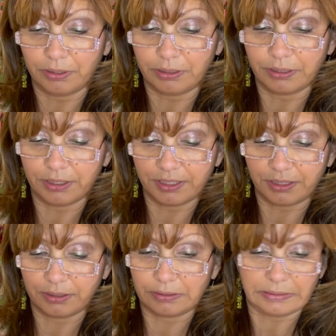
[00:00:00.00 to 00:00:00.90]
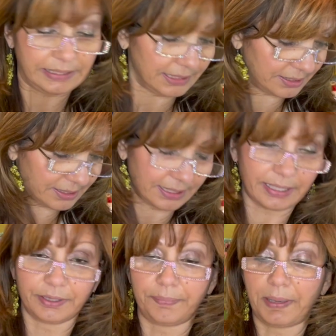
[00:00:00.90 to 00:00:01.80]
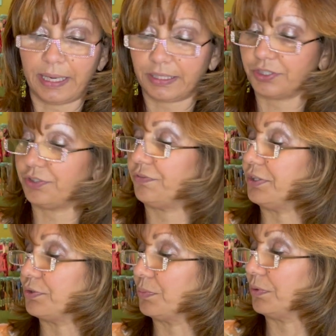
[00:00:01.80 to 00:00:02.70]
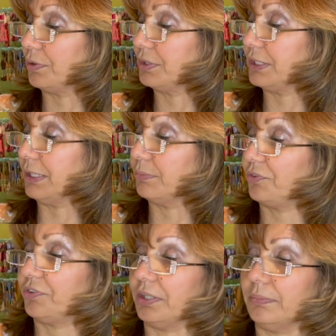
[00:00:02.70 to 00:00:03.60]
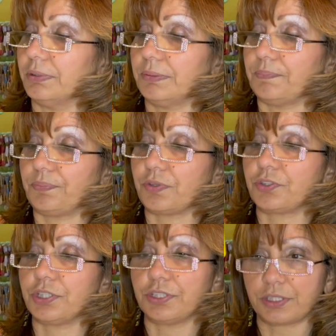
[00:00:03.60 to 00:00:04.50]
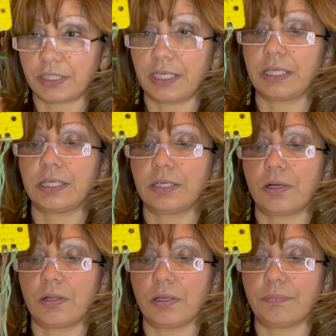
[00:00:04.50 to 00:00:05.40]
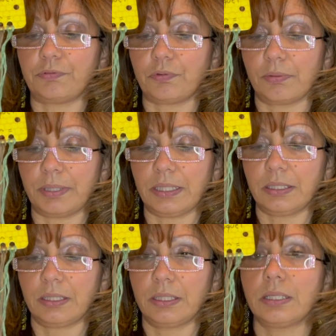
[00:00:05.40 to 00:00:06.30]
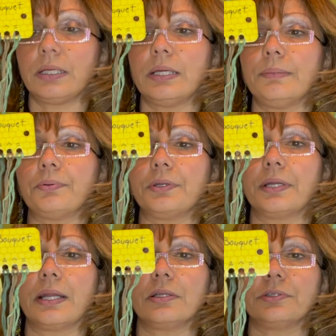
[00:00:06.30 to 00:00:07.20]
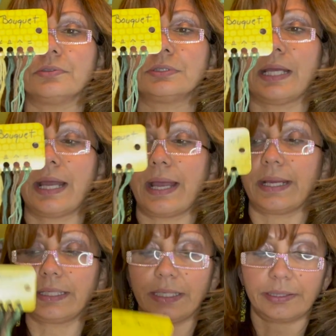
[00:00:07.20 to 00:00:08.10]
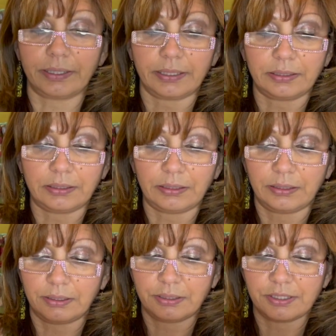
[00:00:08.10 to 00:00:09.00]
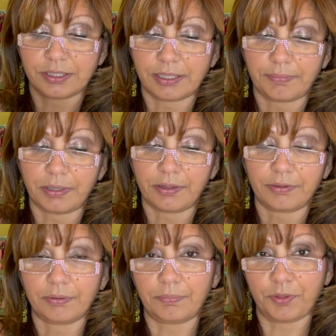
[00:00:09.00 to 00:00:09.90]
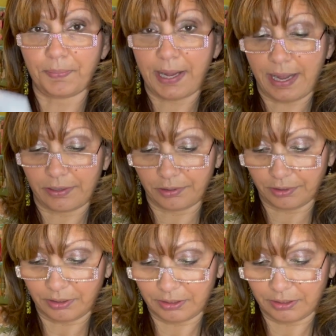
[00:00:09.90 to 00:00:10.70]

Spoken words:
It didn't say in the package if these were DMC, but she just kitted it all up for me, put it on a little tag, and then sent me the pattern